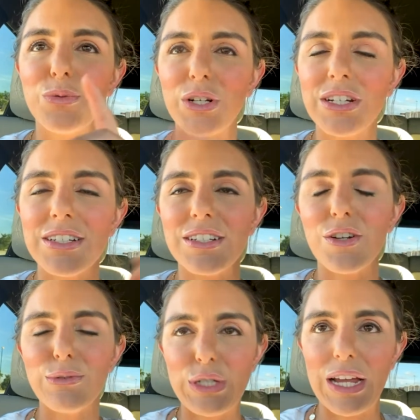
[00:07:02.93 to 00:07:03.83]
we're gonna
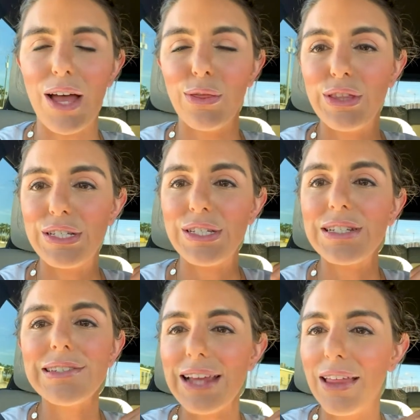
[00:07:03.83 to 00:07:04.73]
go check out this
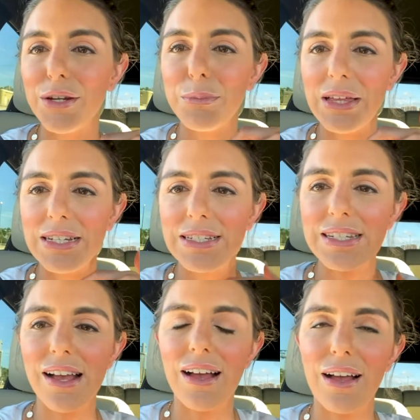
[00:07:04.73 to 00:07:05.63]
salad
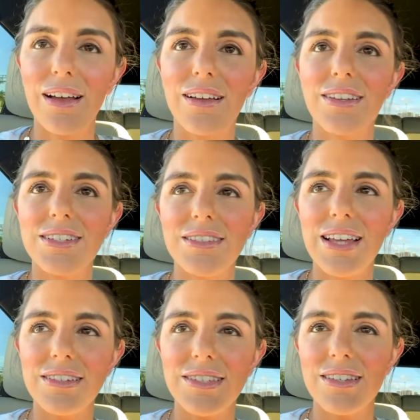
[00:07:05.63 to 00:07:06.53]
place.
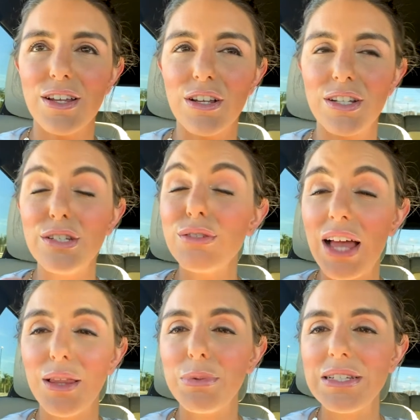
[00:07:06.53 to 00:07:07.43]
That's a new
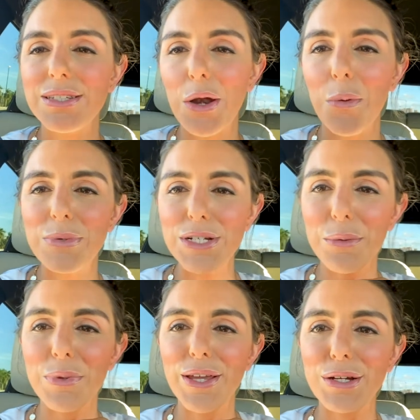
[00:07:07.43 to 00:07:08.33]
salad place that opened
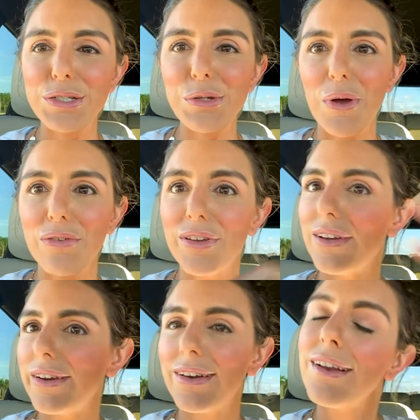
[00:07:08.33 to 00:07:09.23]
up here, so I
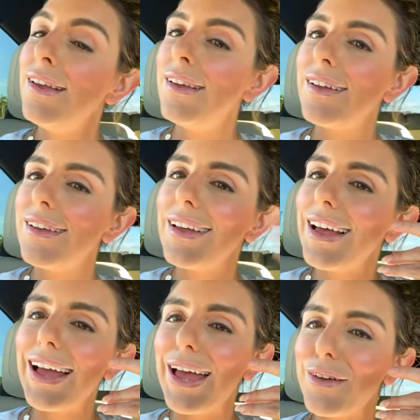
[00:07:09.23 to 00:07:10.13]
figured
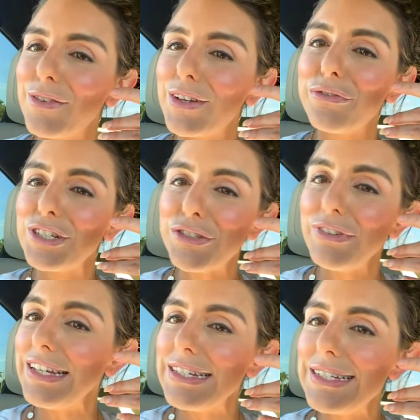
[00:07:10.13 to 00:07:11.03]
I have a fresh
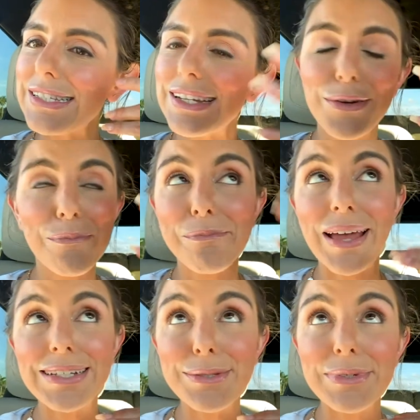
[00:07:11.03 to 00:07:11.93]
face,
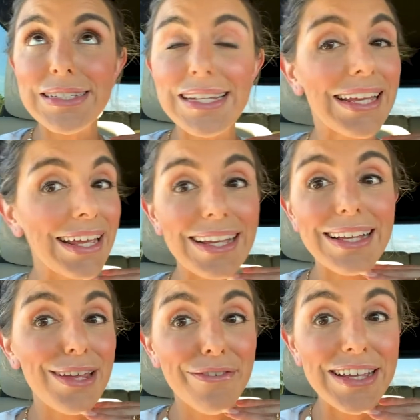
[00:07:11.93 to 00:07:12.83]
might as well take
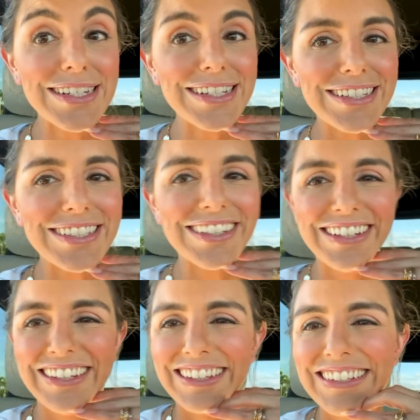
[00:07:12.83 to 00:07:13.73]
advantage.
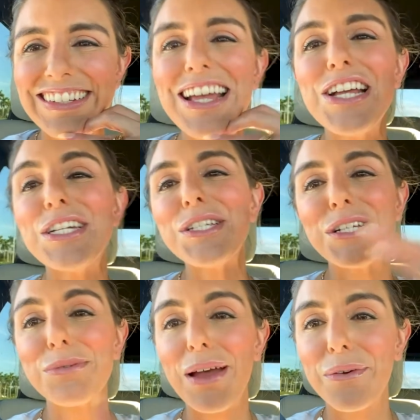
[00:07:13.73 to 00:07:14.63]
So
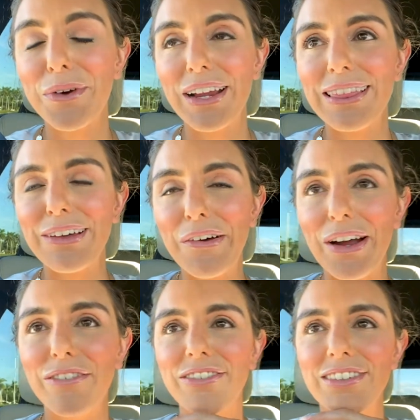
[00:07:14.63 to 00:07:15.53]
that's why we're in the
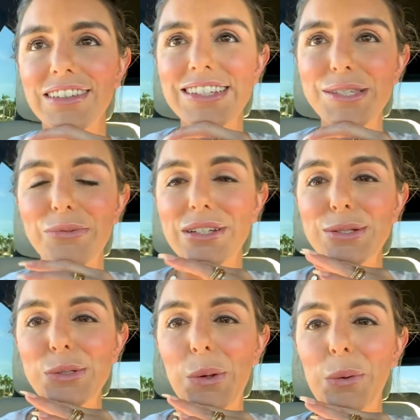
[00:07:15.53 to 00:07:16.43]
car for this
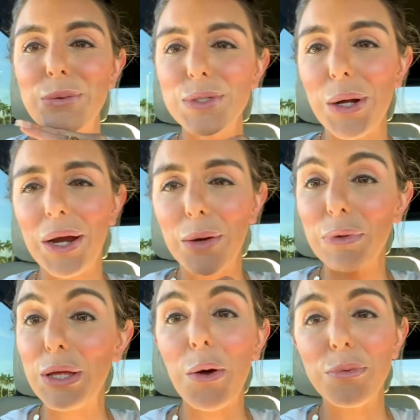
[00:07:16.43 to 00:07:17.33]
one. So sorry, I
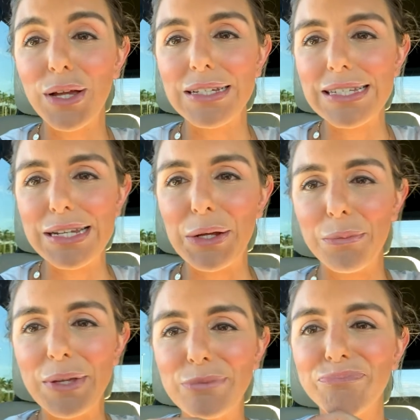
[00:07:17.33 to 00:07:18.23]
really hope you guys can
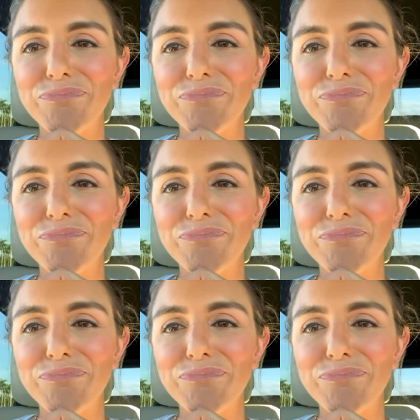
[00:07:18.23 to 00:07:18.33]
hear me,